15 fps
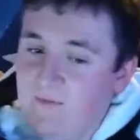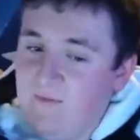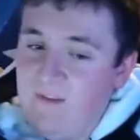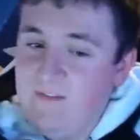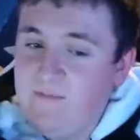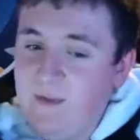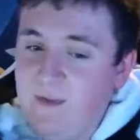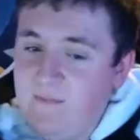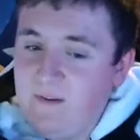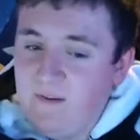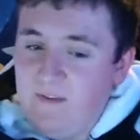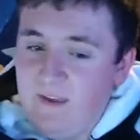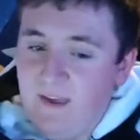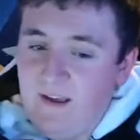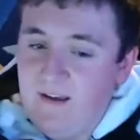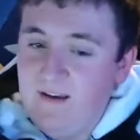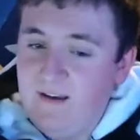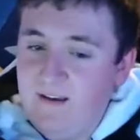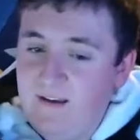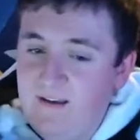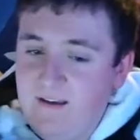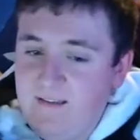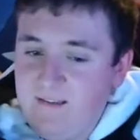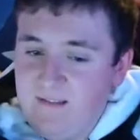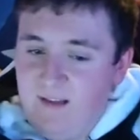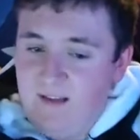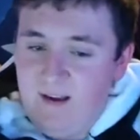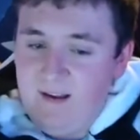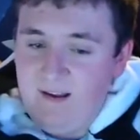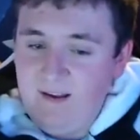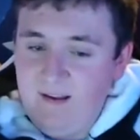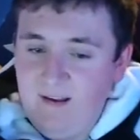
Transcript: resume building is a lot.